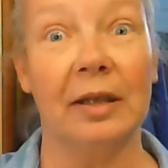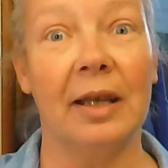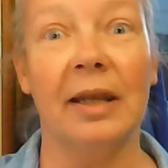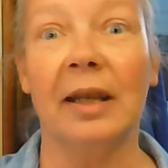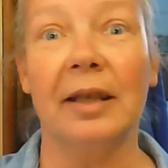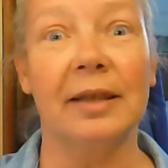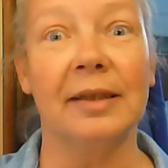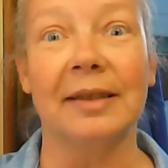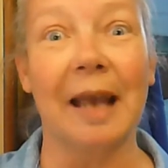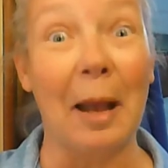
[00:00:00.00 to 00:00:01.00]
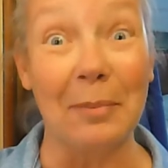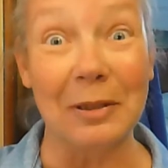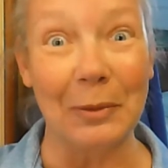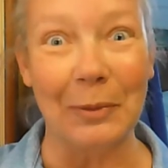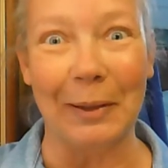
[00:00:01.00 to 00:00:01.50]
It is
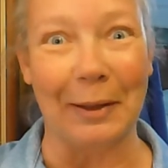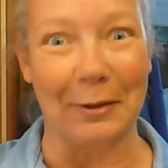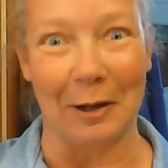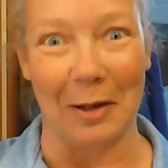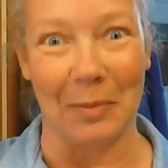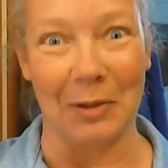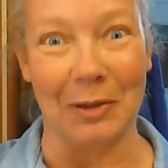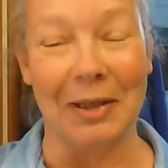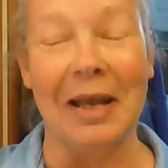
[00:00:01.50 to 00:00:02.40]
absolutely incredible.